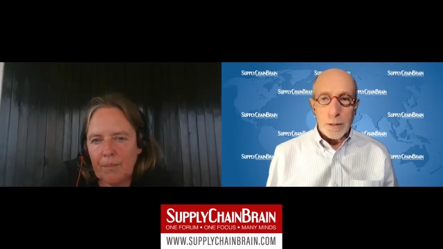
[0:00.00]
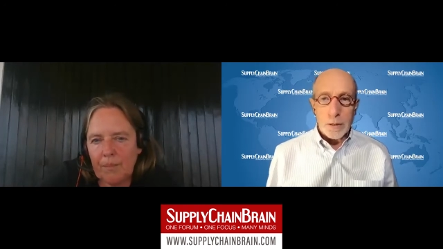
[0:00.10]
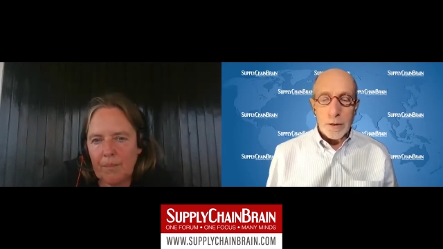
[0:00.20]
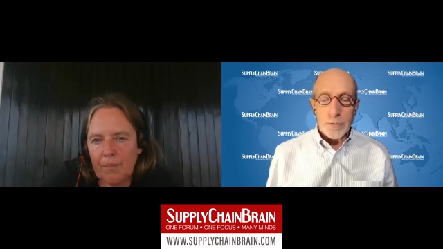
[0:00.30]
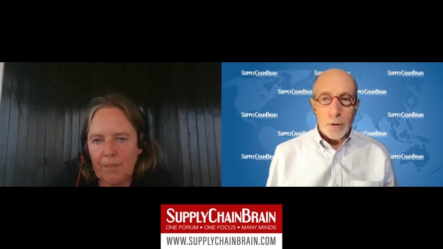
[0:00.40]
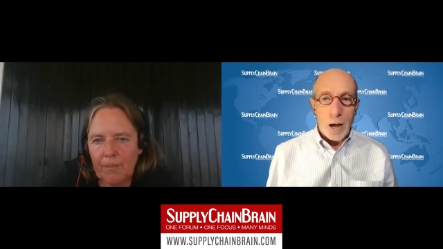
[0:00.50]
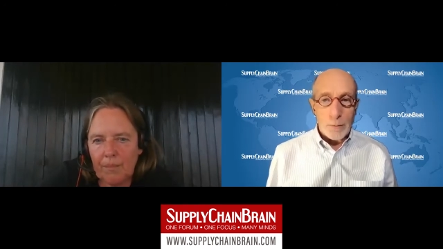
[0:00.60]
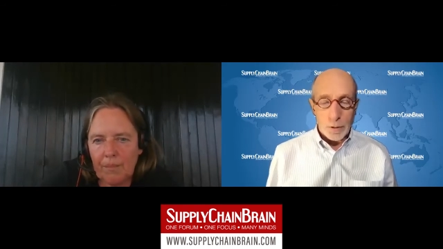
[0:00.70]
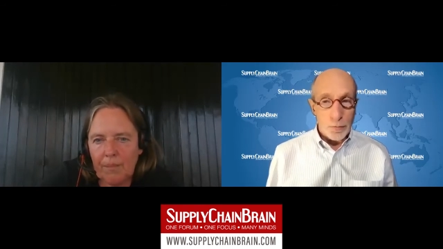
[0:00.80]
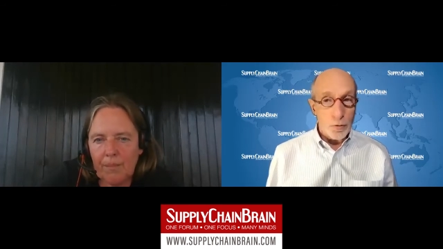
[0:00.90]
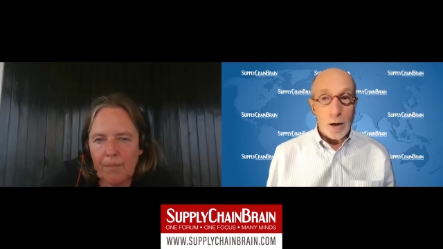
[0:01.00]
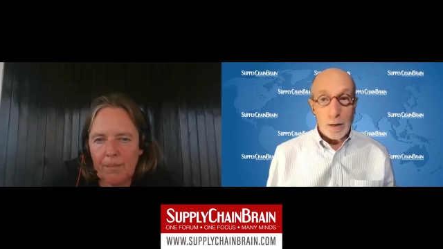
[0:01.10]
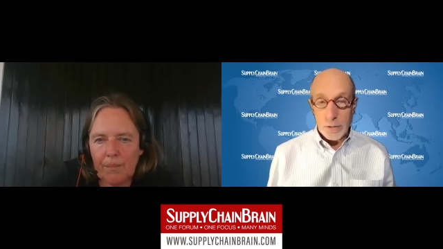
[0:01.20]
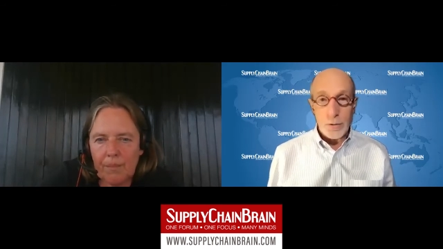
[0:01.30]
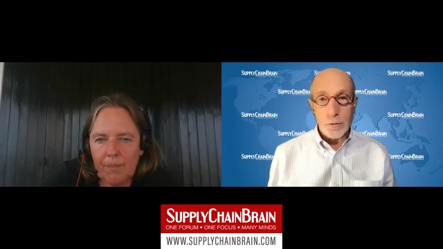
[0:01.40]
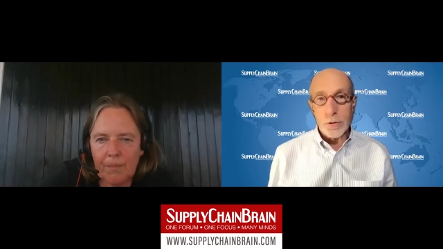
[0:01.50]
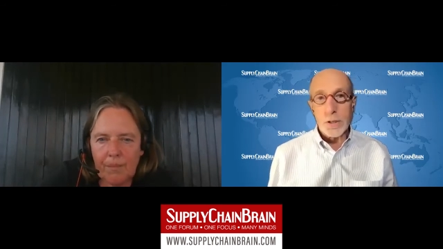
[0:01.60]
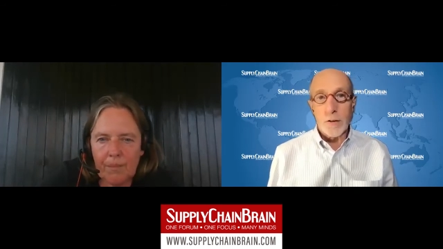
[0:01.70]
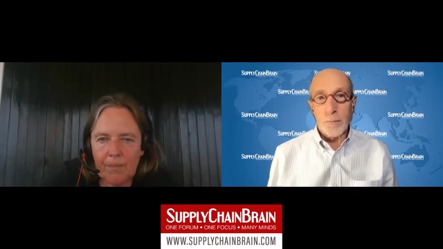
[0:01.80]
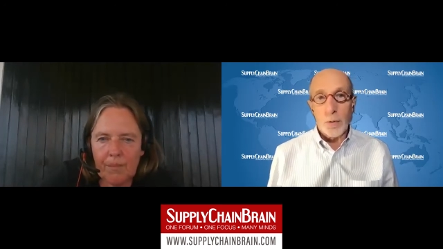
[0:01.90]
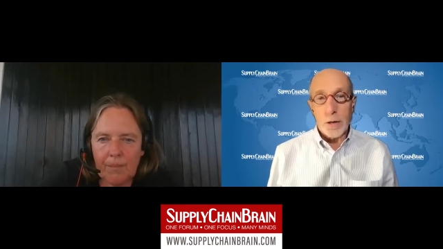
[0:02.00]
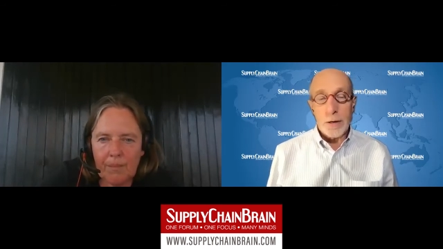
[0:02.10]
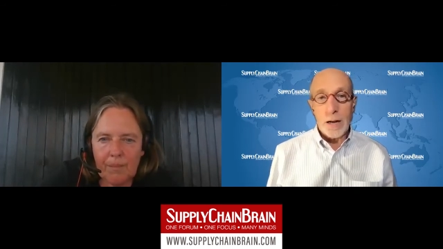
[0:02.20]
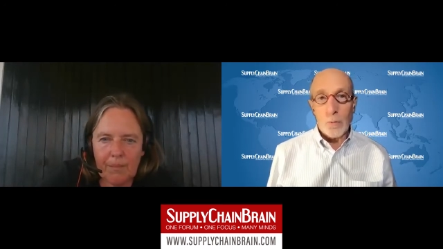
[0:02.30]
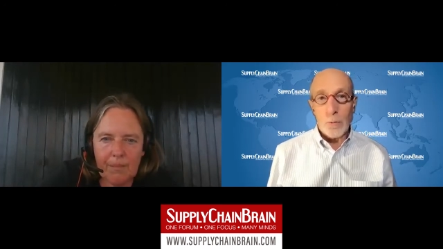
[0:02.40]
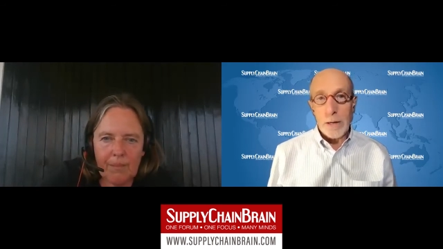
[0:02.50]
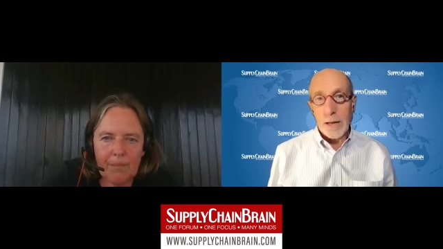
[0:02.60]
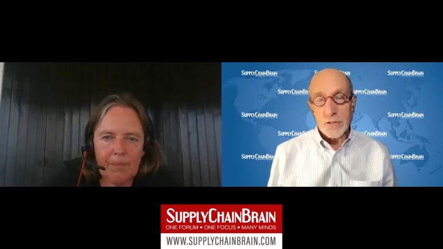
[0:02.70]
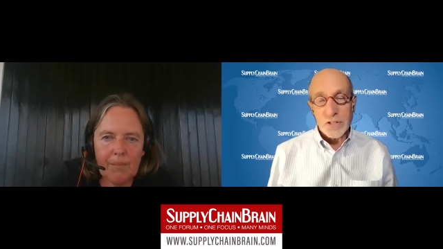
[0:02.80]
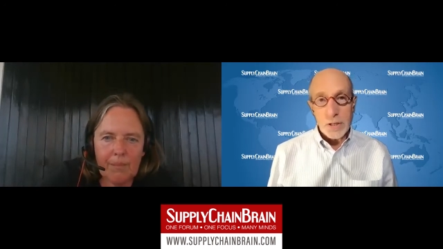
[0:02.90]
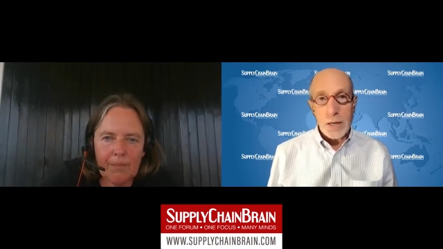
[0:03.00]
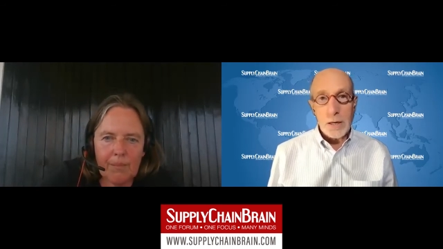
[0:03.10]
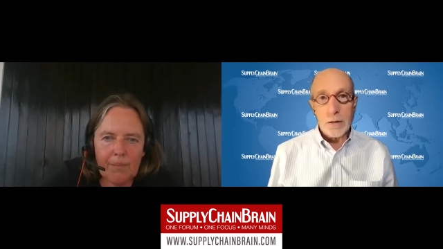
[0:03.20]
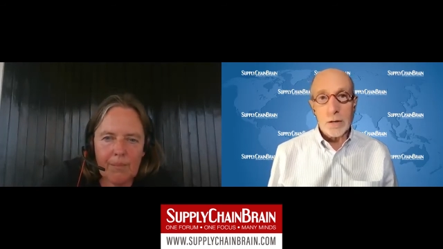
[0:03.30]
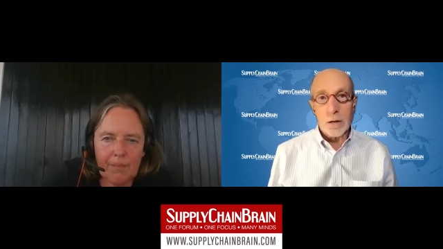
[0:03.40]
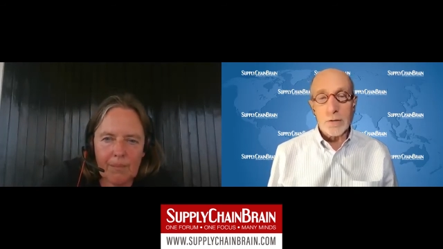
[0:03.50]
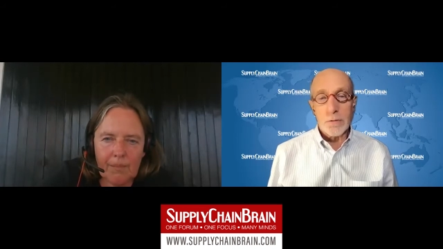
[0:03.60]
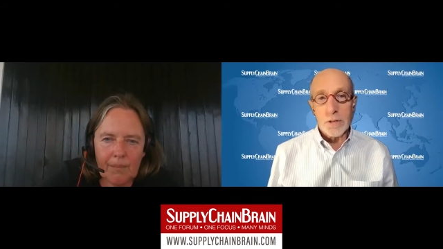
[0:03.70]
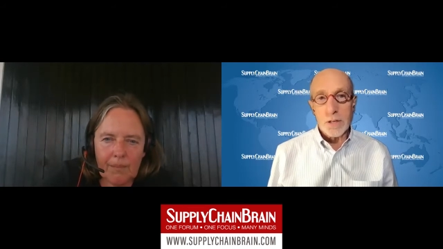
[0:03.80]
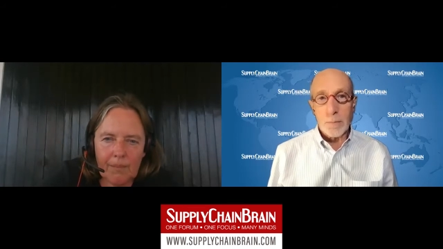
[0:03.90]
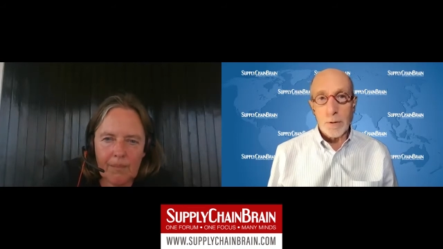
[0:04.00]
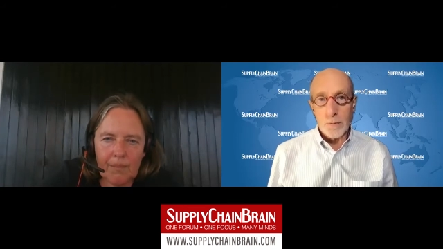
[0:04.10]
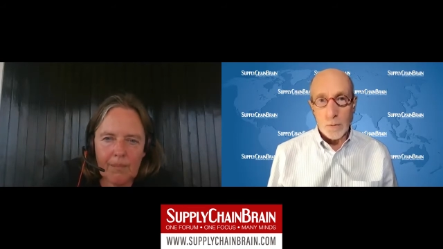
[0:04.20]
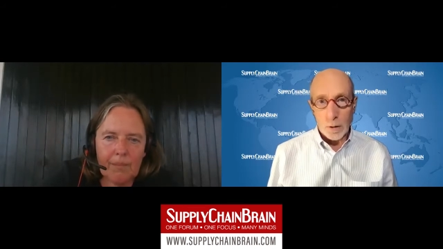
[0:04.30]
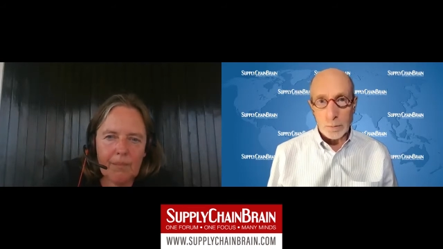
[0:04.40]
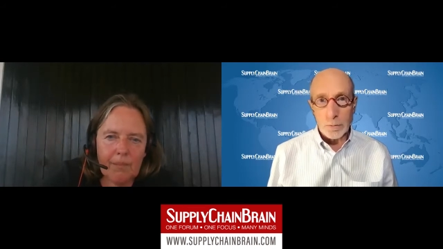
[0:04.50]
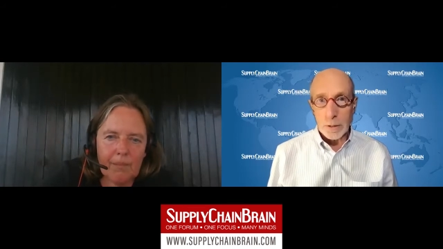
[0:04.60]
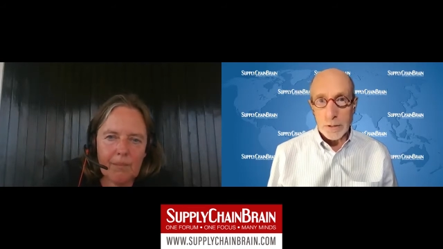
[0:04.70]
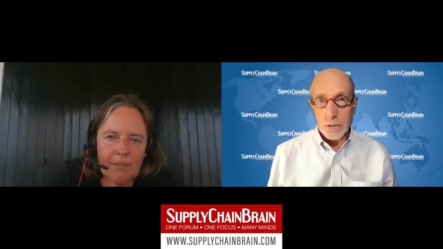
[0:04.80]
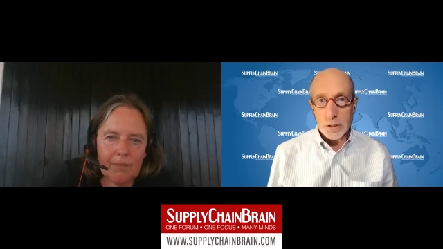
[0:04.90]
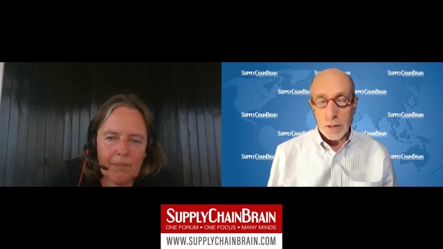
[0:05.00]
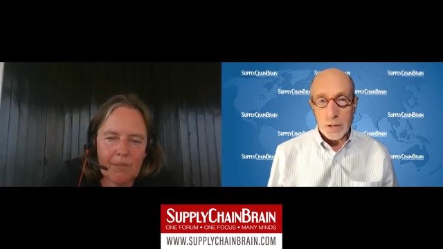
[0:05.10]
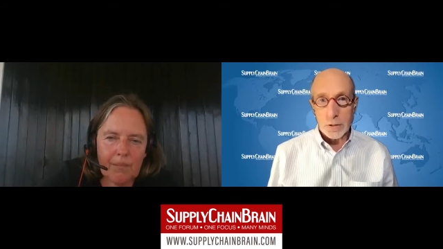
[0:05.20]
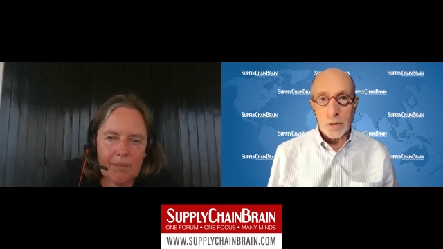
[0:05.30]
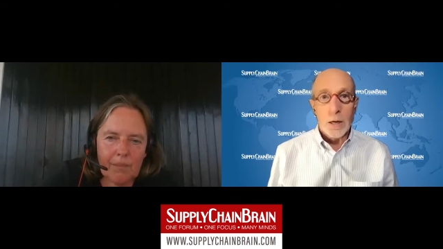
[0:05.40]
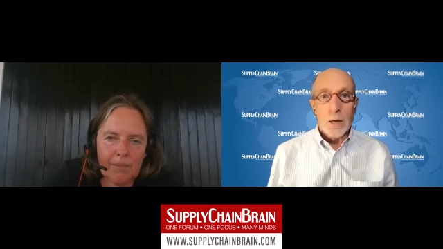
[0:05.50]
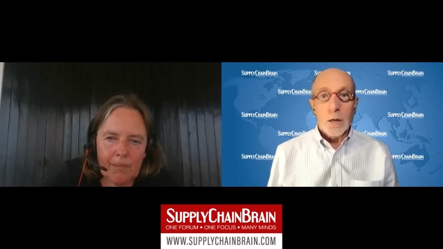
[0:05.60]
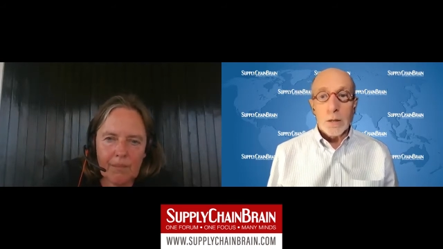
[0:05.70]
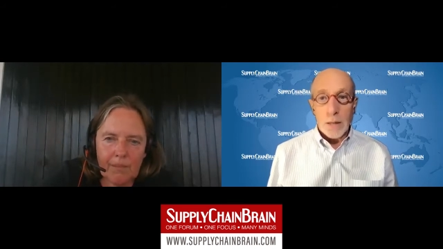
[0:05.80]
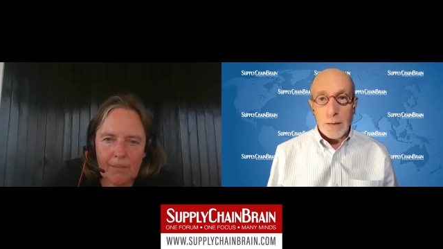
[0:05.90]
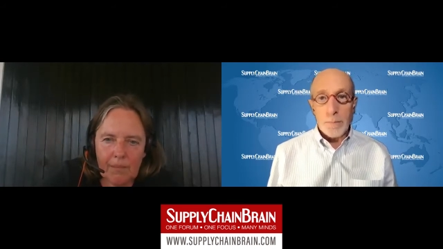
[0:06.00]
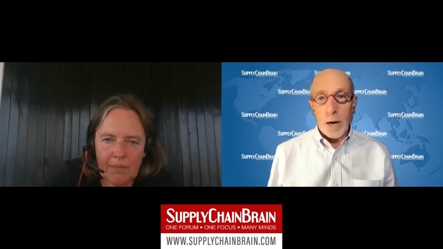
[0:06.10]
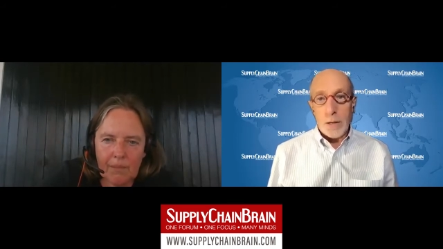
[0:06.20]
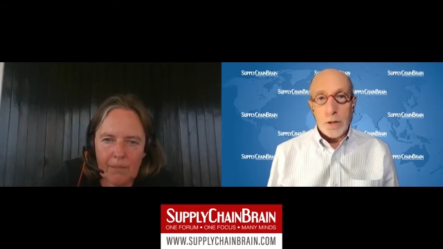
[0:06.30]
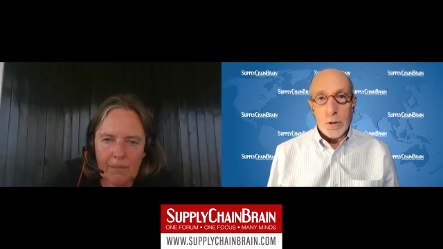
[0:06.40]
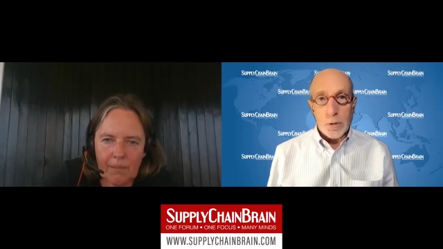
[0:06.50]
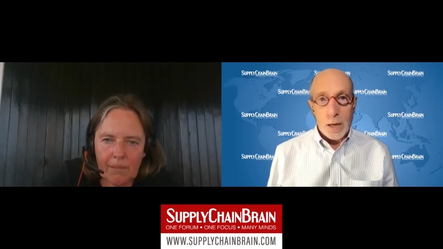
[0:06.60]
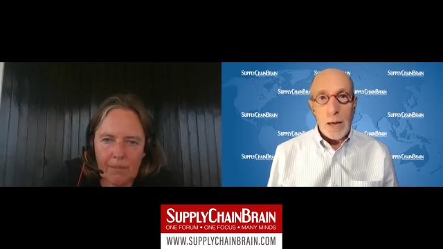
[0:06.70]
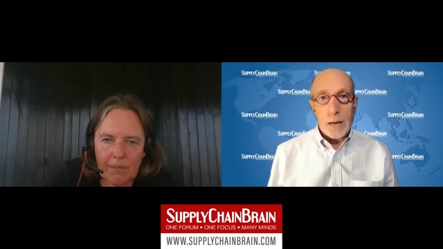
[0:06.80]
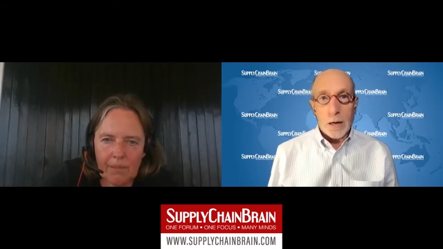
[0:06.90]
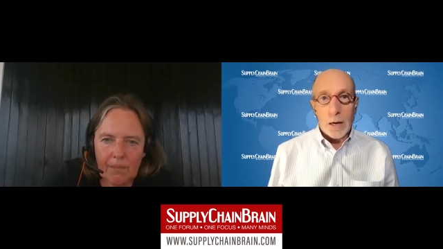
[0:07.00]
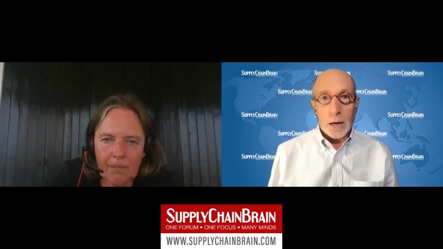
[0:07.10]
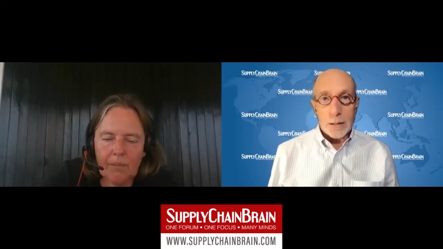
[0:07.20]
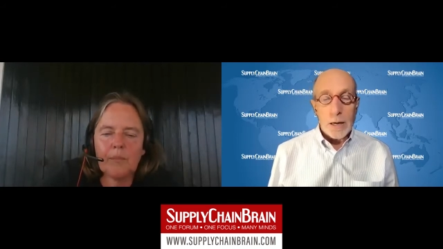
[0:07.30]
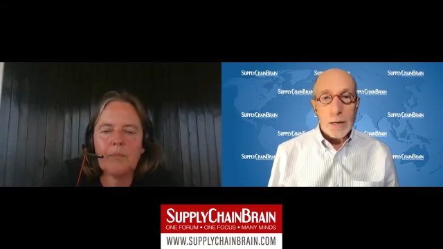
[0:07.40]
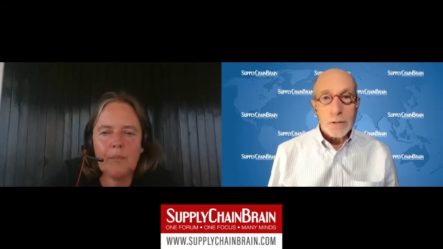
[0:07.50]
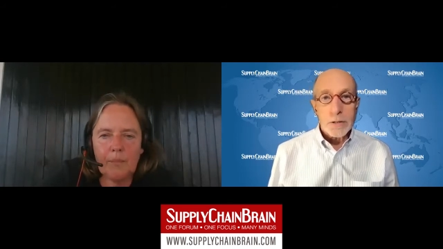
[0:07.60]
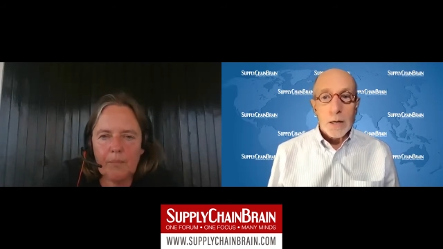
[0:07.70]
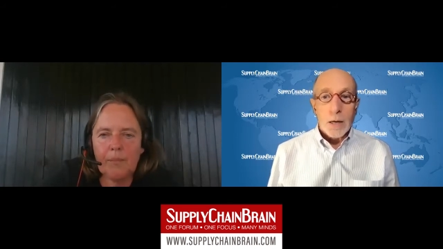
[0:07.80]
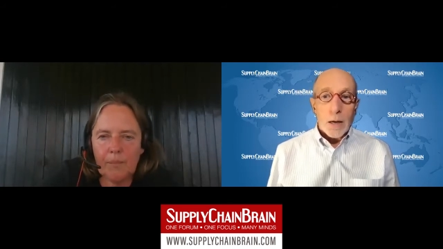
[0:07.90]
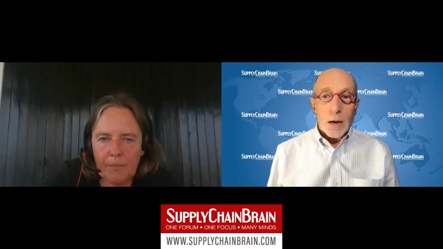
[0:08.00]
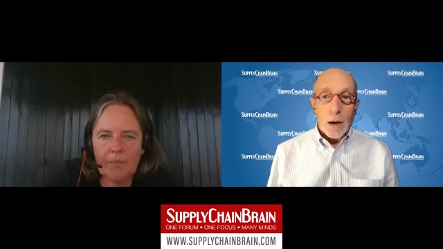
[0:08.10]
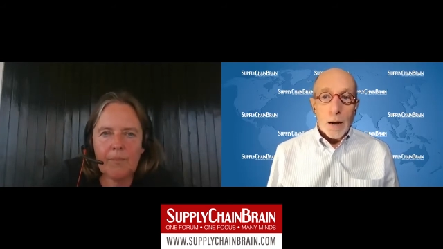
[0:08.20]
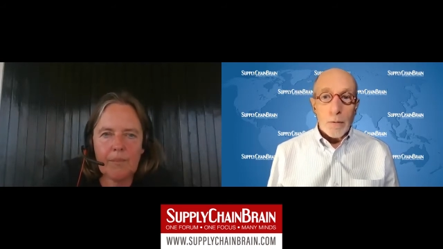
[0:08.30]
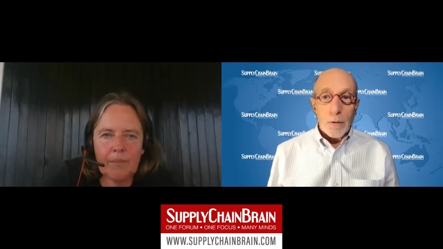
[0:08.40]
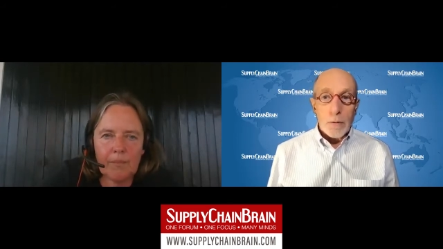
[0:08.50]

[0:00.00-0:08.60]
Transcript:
Speaker 1: because I would have thought, as you yourself pointed out, we have seen countries stepping forward with legislation led by the U K, I, I guess, uh,